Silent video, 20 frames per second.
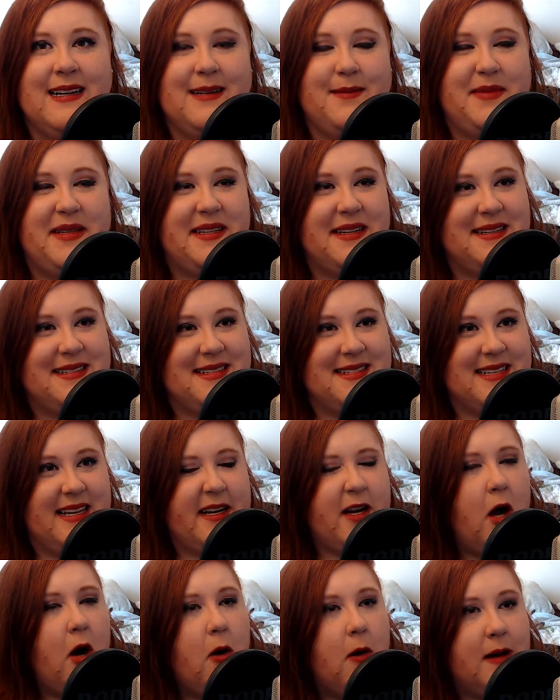because it's
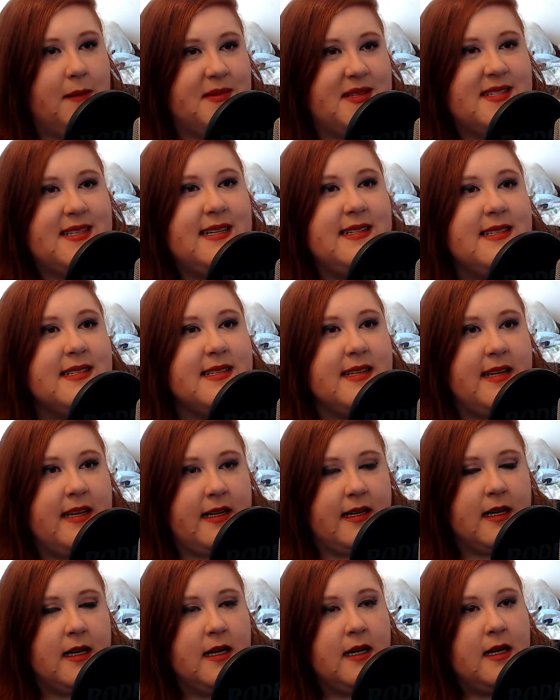like, oh, I'm
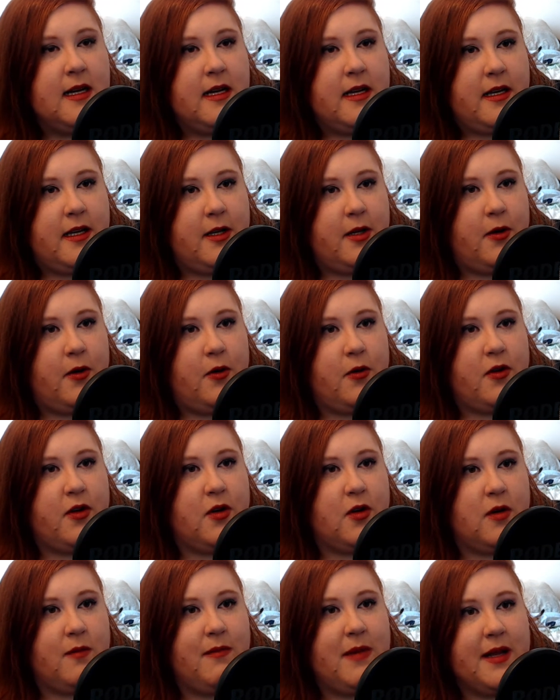sensing, you know,
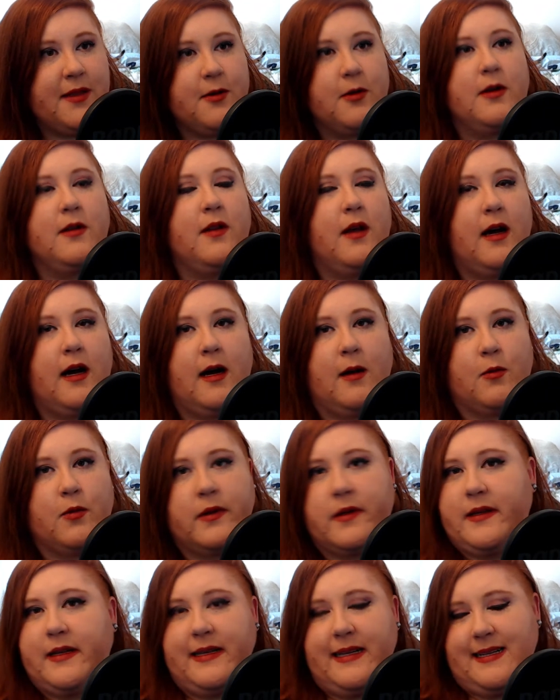your mother-in-law
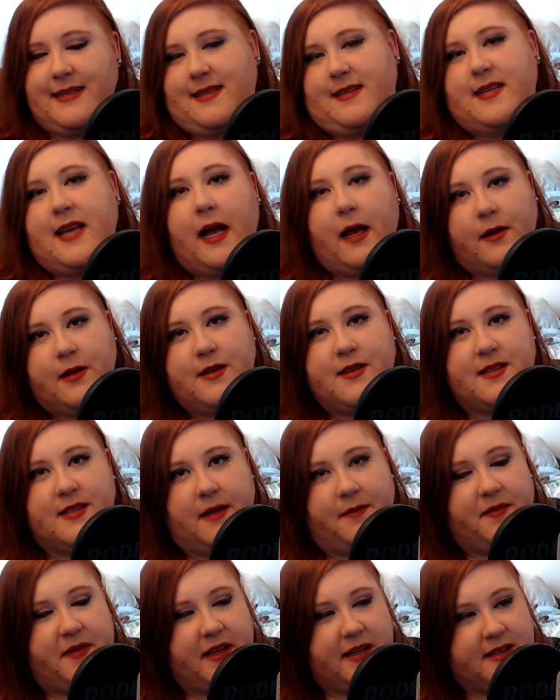really needs to tell you
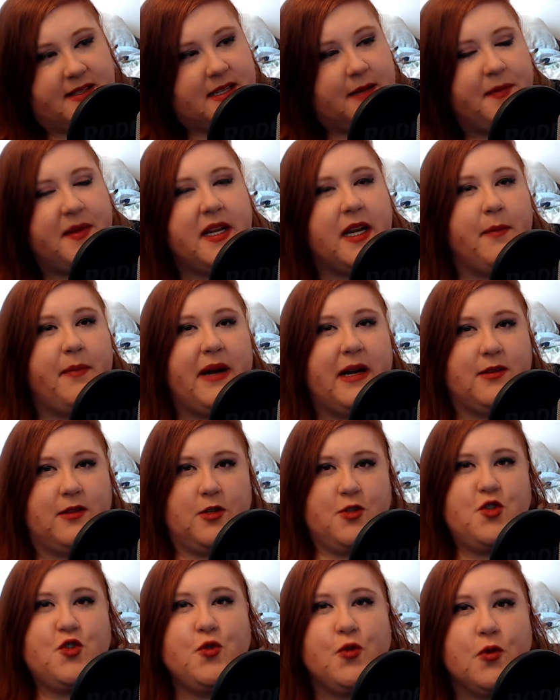something, something about
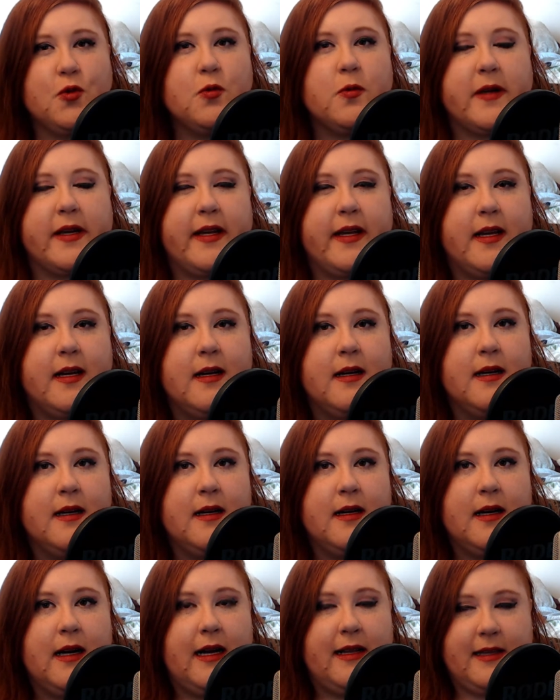the jewelry.
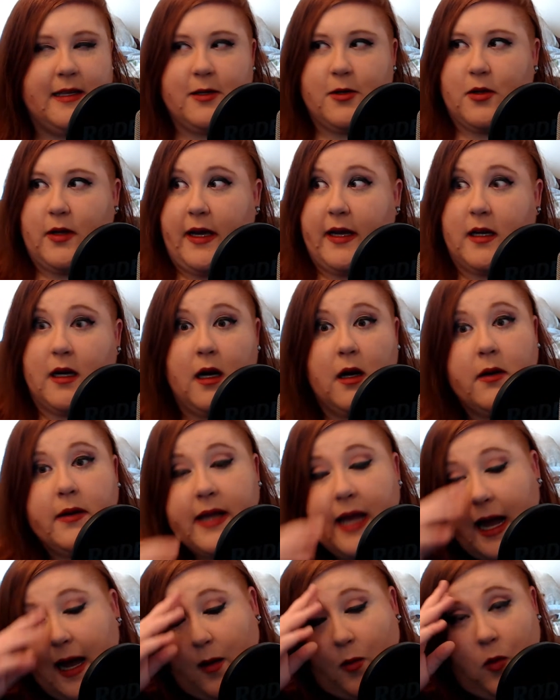And then you're like, oh
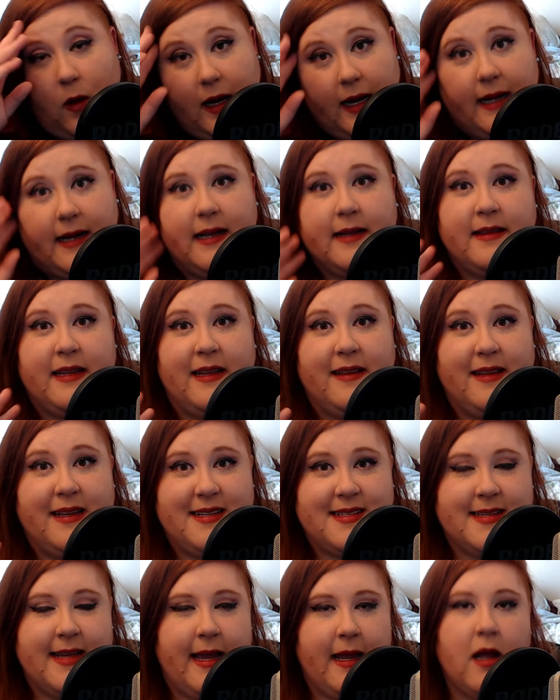yeah, what? And then they
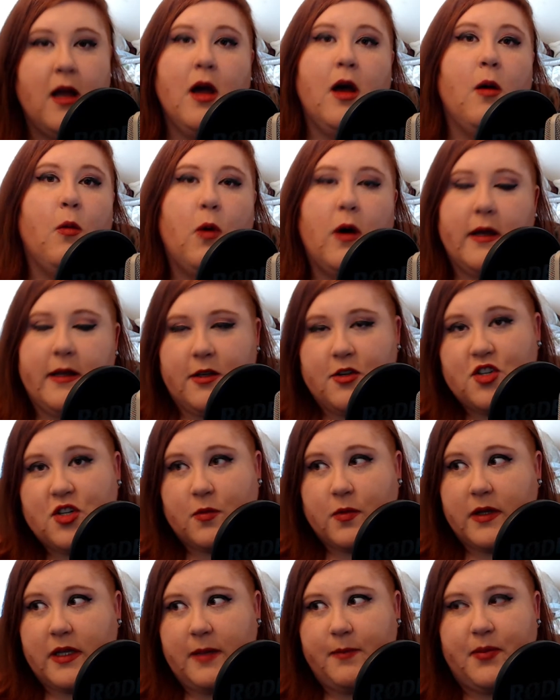say, well, you
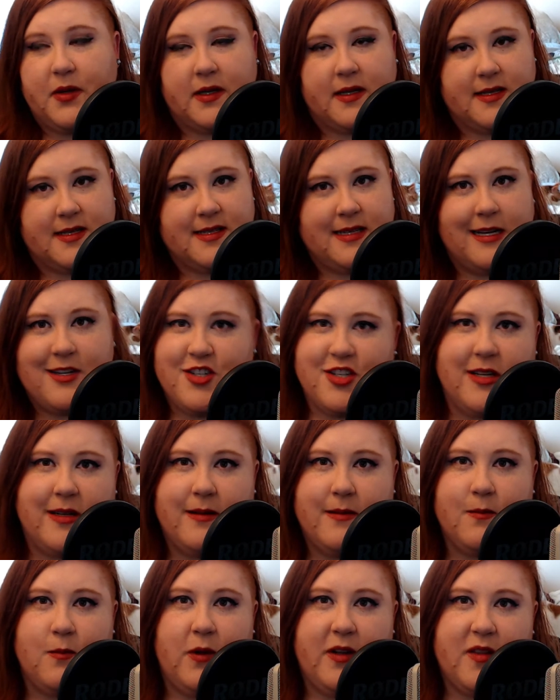should really book a
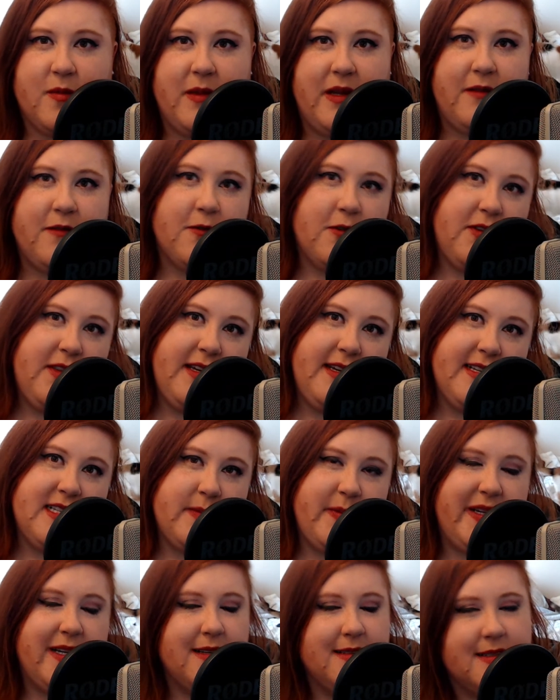session with me for
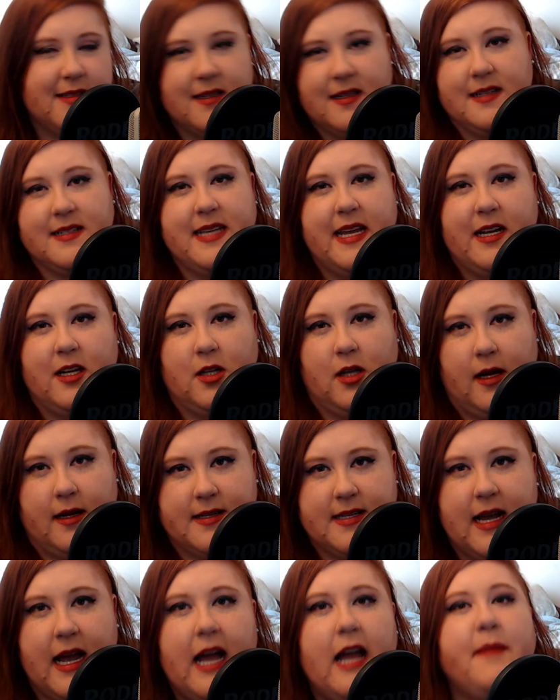this because it's gonna take a long
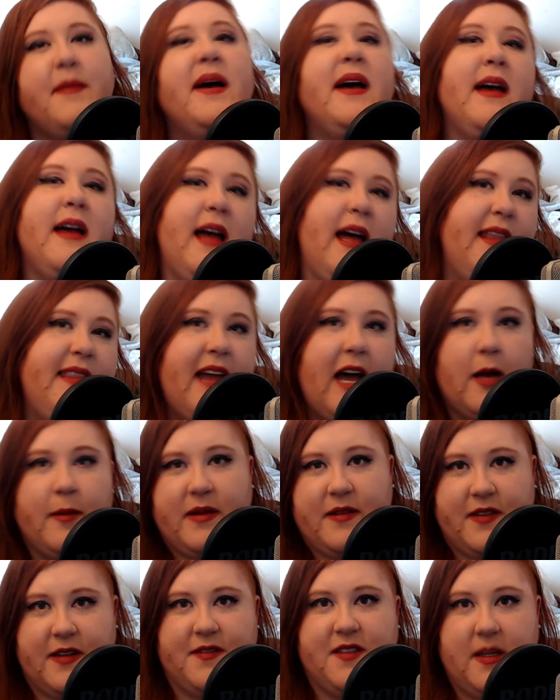time and that'll
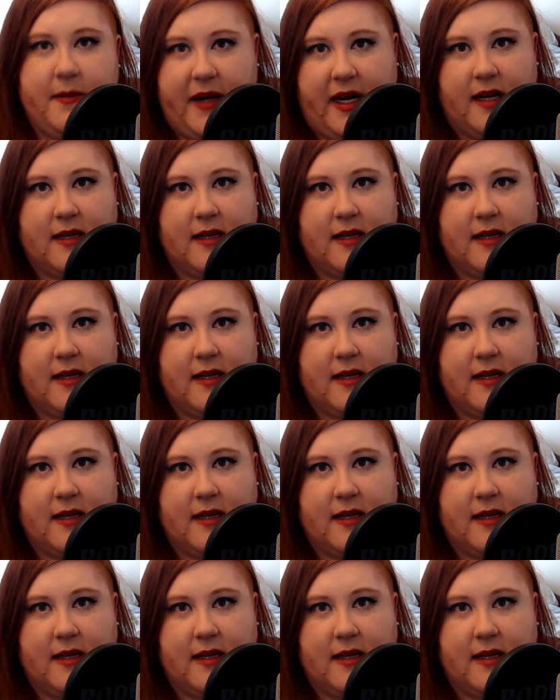be $50.